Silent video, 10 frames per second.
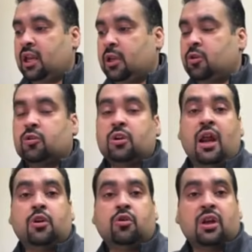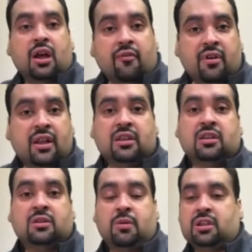and you know that you can avail
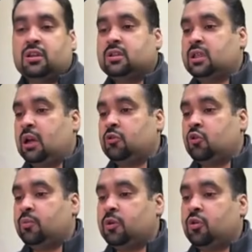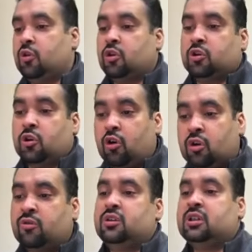this special discount coupon code on
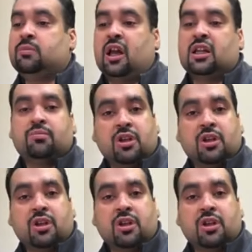all of these plans.